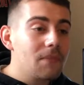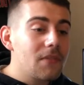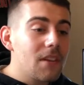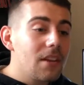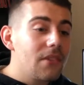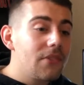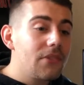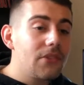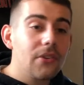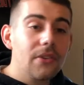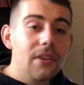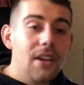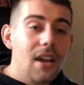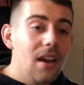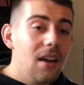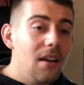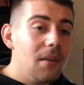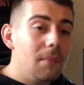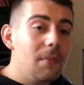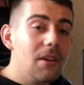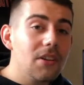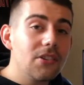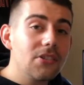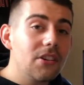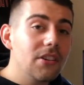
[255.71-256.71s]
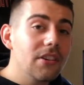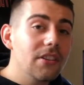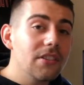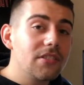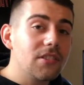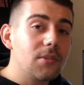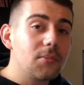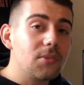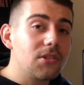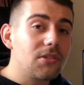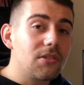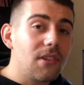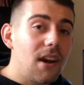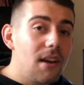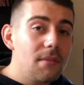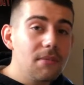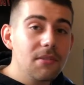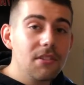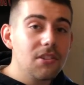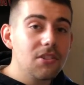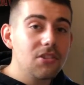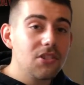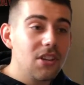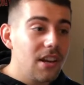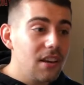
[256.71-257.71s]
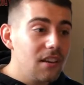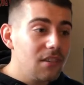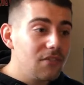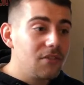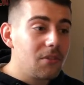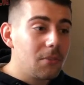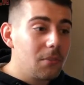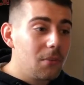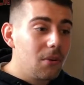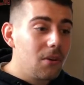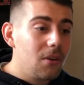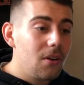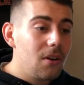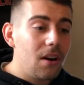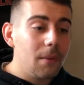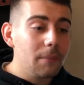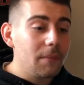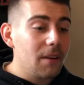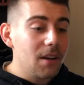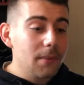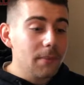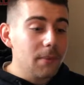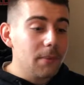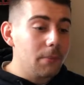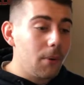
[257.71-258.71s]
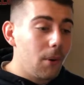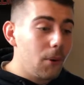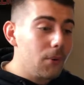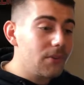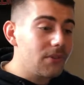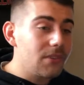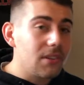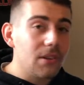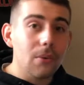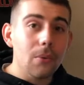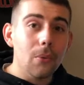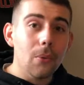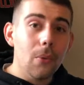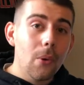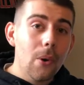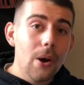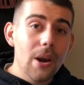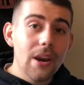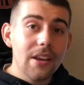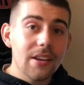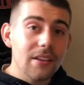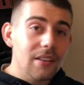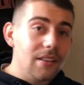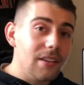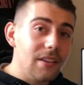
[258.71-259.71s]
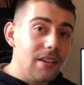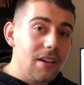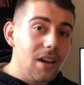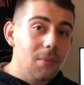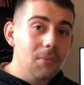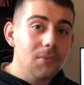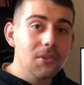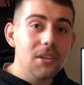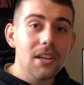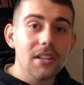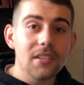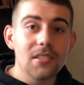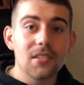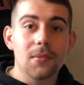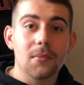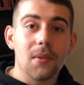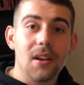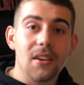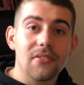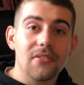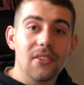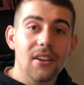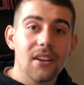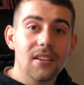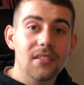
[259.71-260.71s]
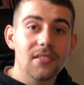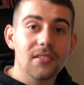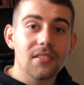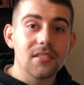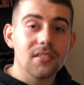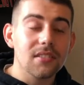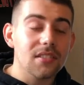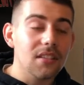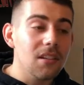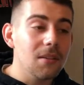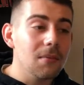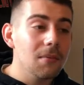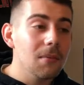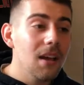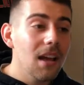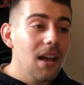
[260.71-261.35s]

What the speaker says: So yeah, make sure you subscribe to the channel for more. I'm going to be posting weekly updates of my fantasy team,